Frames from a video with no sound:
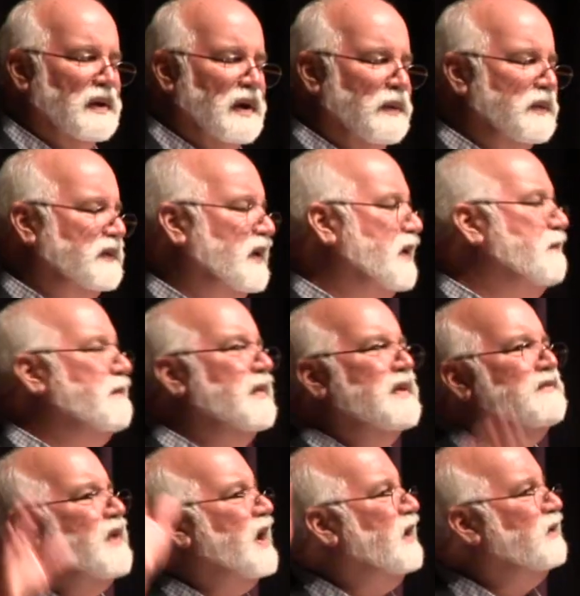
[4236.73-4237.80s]
I was a,
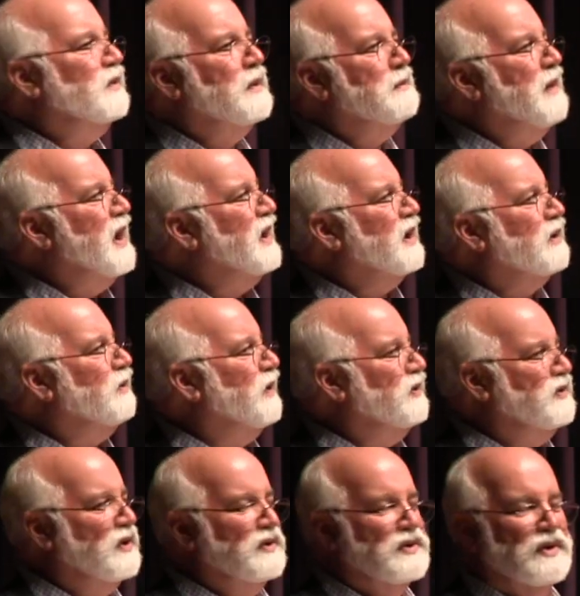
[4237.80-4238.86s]
invited to a mega
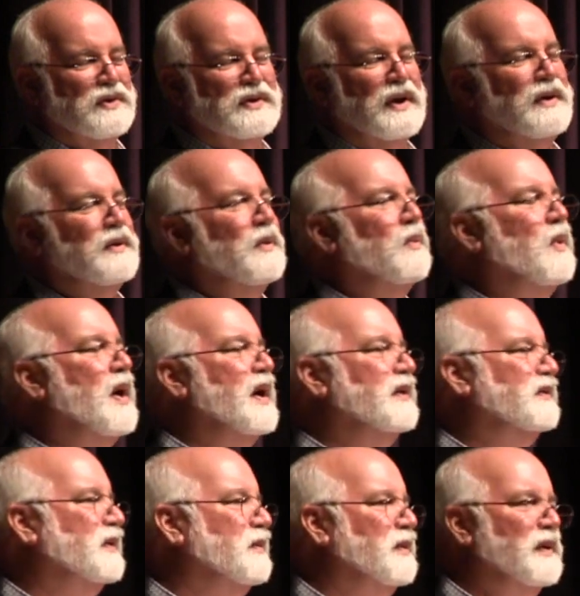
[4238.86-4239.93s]
Christian church, I don't know why,
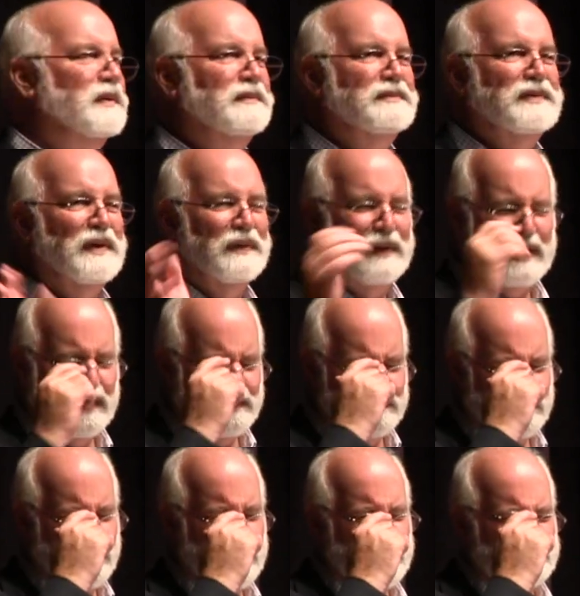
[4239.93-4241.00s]
somewhere in Southern
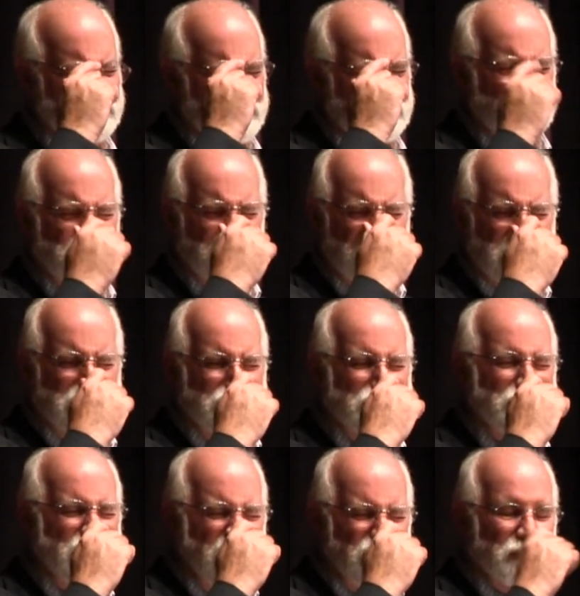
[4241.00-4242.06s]
California, you know, like
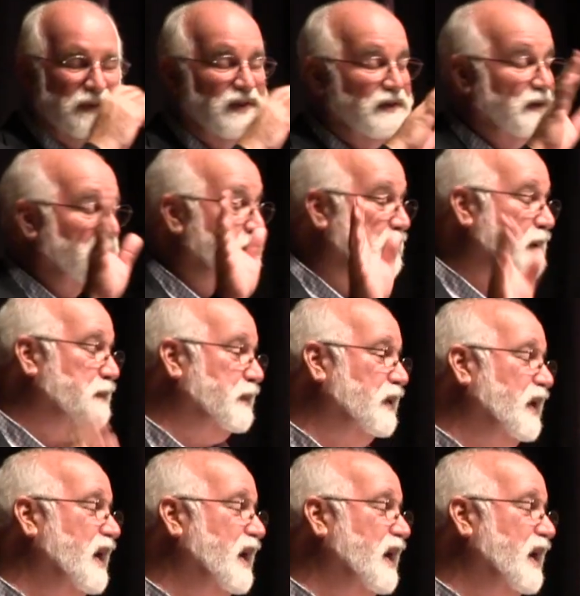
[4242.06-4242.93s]
thousands of people.